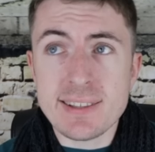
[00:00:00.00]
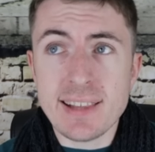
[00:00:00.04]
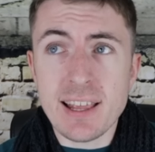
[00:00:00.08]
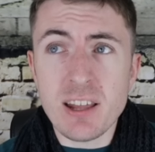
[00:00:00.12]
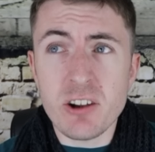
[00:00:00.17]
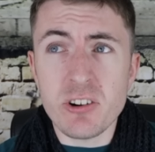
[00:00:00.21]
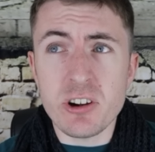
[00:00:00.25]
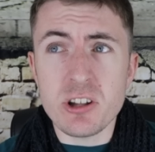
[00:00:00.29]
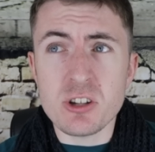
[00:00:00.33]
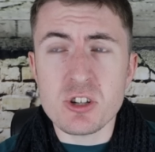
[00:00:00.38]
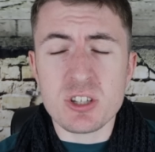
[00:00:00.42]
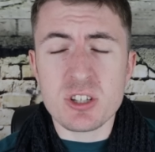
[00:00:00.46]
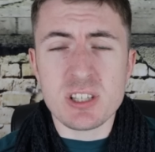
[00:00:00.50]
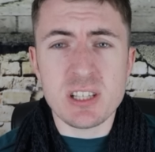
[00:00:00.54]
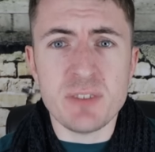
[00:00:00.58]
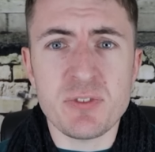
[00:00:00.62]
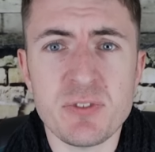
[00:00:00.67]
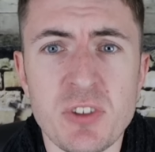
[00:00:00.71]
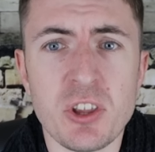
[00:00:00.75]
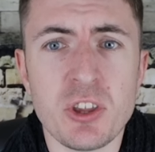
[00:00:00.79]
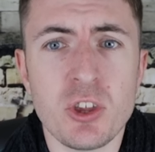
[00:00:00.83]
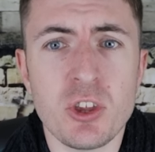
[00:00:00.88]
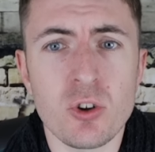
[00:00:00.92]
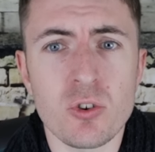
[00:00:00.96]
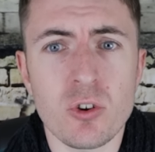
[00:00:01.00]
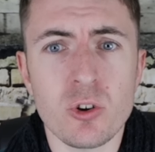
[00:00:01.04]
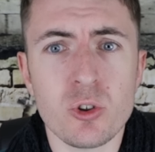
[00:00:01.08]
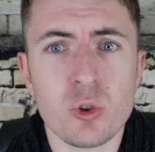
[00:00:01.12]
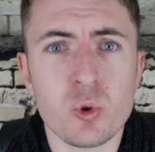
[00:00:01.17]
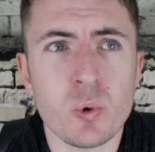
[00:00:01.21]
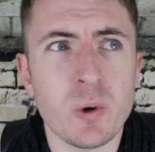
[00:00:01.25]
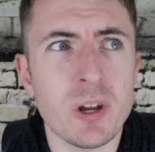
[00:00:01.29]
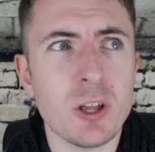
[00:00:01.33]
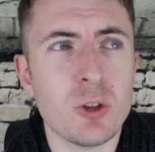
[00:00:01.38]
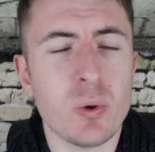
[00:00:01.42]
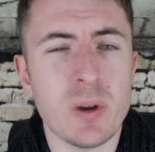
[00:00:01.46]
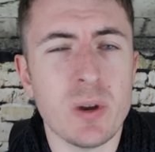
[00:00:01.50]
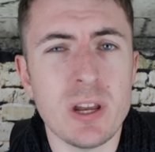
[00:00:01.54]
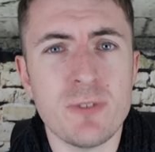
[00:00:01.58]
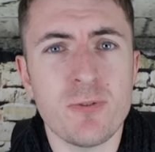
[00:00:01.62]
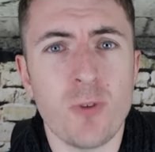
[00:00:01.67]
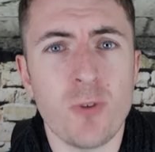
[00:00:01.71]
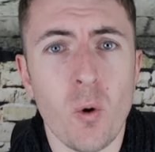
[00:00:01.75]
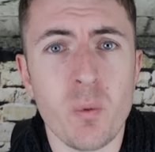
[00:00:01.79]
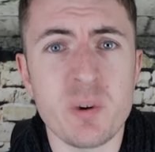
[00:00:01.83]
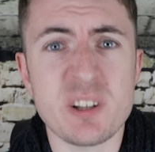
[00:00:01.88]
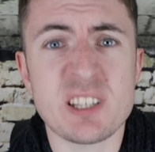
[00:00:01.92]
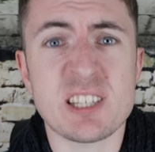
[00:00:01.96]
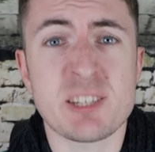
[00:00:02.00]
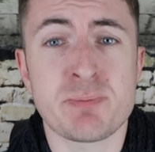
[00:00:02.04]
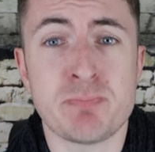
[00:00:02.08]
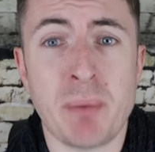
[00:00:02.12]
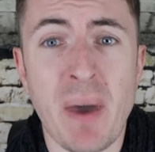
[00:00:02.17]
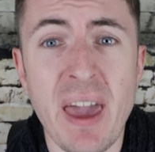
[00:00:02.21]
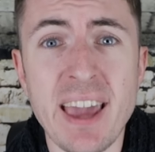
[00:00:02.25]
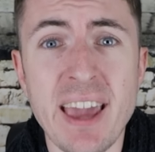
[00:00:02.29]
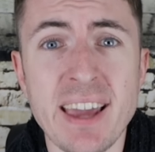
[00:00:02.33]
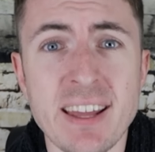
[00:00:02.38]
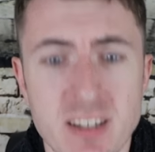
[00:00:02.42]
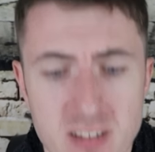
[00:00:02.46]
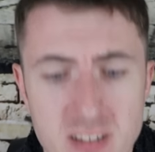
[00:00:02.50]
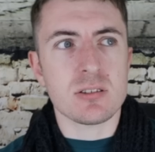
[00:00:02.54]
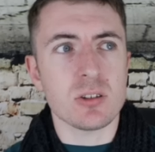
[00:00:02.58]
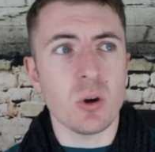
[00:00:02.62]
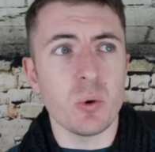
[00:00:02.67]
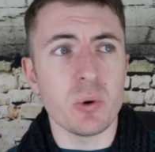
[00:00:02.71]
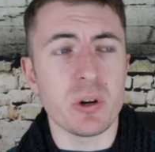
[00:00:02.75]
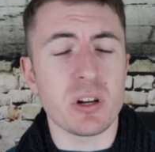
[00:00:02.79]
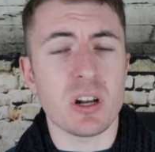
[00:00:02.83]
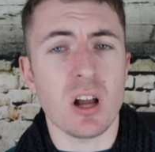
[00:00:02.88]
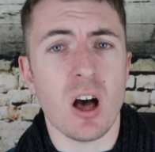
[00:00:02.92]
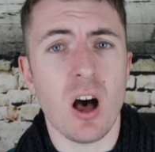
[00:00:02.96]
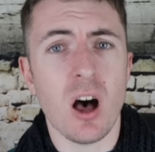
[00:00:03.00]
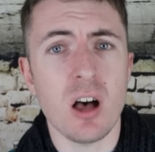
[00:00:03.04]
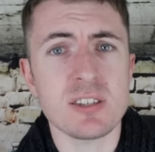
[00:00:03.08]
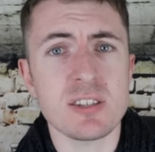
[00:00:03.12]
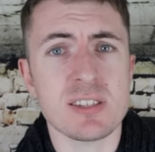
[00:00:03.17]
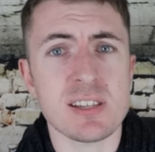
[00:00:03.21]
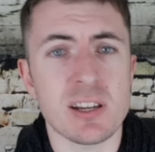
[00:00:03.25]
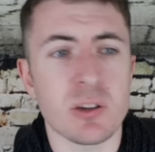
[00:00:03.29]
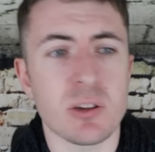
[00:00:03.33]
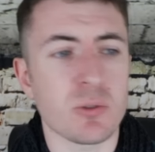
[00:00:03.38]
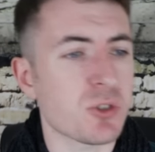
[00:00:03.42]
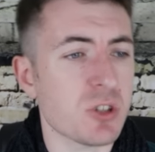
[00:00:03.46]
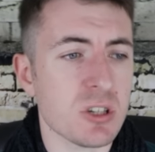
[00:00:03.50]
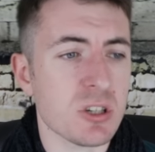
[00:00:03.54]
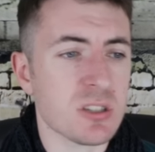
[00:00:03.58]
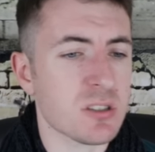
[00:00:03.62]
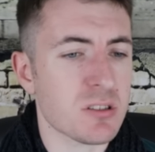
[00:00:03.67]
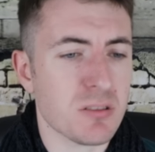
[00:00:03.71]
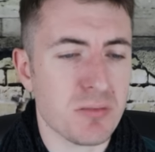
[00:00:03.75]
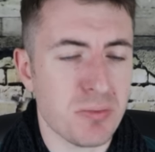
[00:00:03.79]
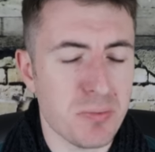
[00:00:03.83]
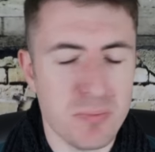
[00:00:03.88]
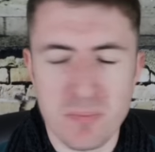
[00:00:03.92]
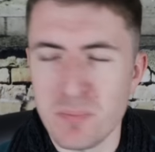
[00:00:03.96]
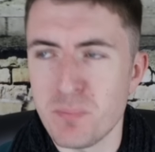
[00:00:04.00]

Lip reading: literally just lifted Euro 2024 with Spain. So did Hozelu. Just